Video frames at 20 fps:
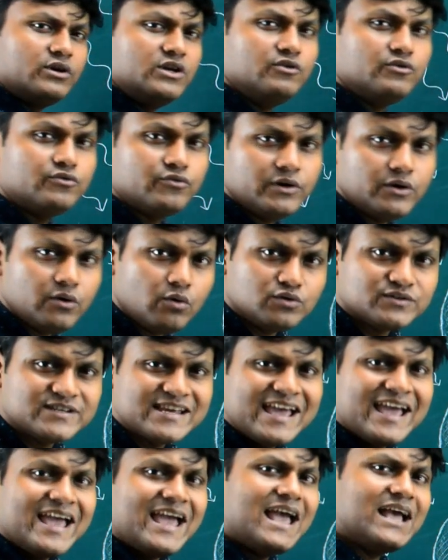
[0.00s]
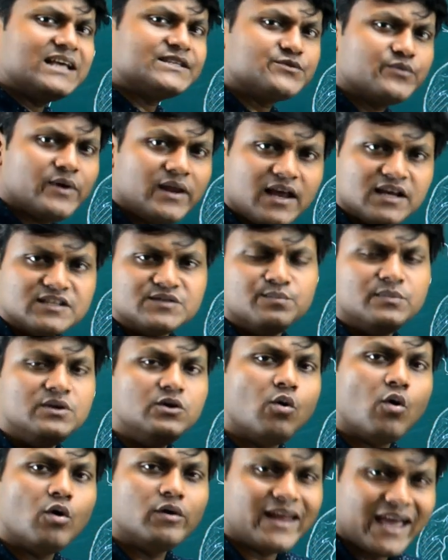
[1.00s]
neutrinos as well as
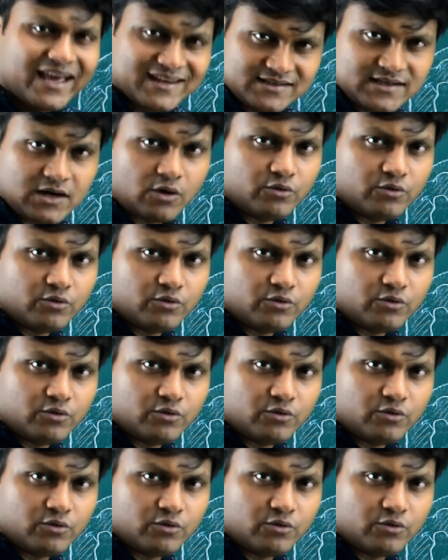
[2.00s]
muon and tau